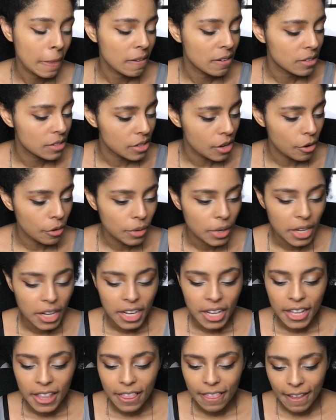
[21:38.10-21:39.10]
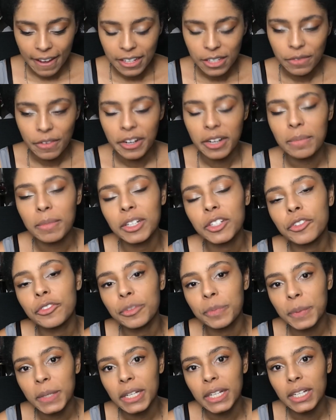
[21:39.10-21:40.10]
So thanks very much for
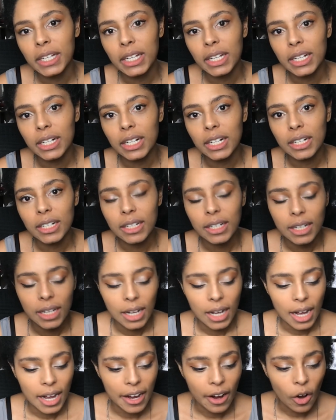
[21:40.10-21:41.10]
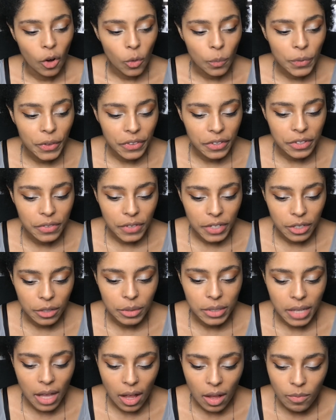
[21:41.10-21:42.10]
being here. I hope that this video
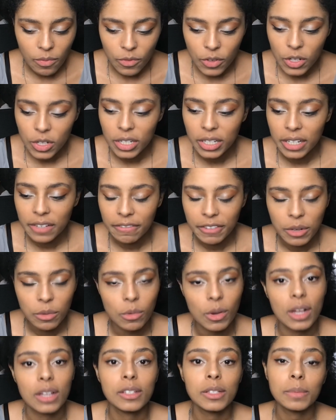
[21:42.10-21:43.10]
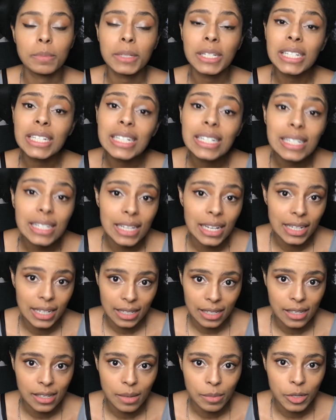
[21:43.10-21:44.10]
was helpful. If it was, please like
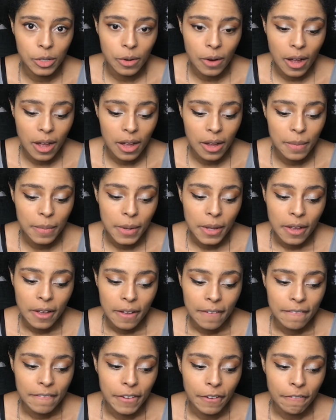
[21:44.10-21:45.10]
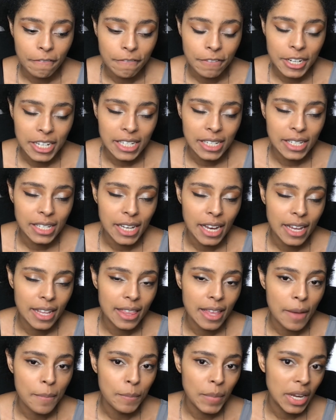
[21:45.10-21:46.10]
and subscribe. Feel free to take
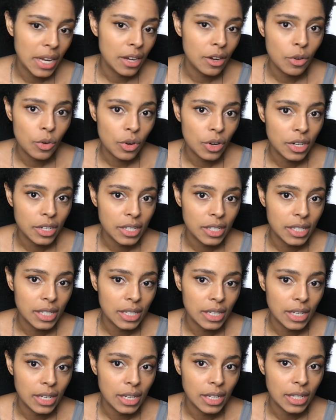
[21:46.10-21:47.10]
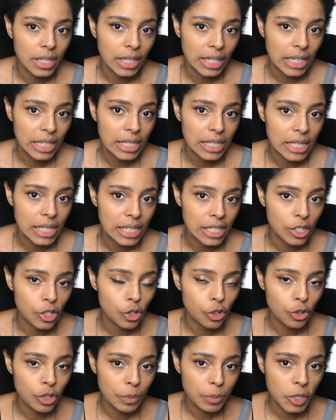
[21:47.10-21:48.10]
that mini course. The link is in the
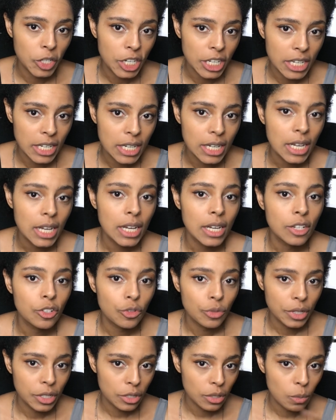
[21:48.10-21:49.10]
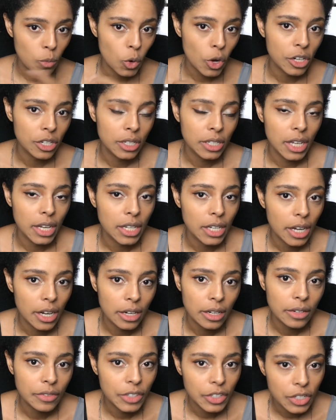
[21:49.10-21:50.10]
description. Drink some water, take
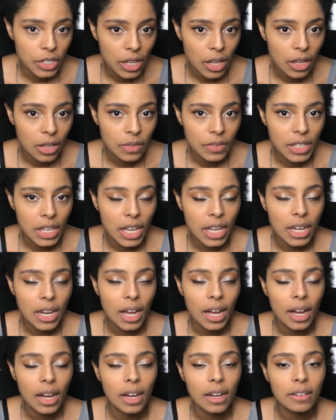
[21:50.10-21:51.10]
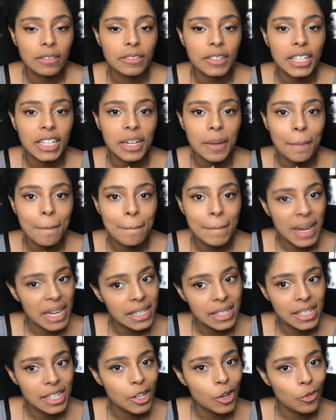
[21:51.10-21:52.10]
care of yourselves, and have an
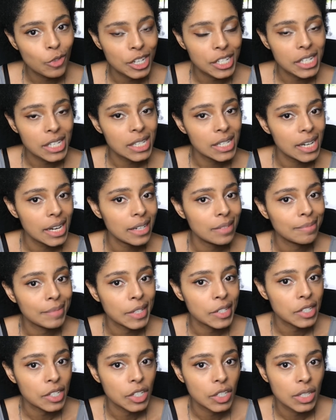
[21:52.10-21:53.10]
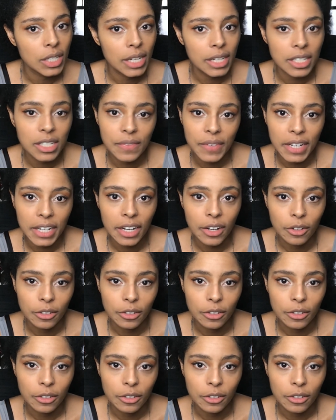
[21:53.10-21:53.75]
amazing rest of the day. I'll see you in the next video.